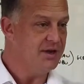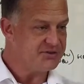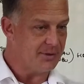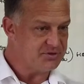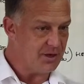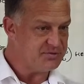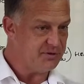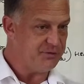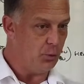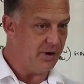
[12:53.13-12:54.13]
sometimes
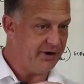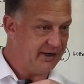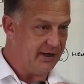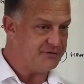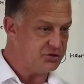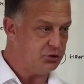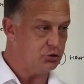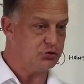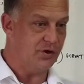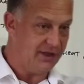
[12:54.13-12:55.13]
if you're wearing gloves and you're
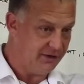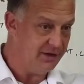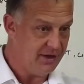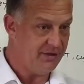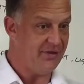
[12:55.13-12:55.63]
drilling,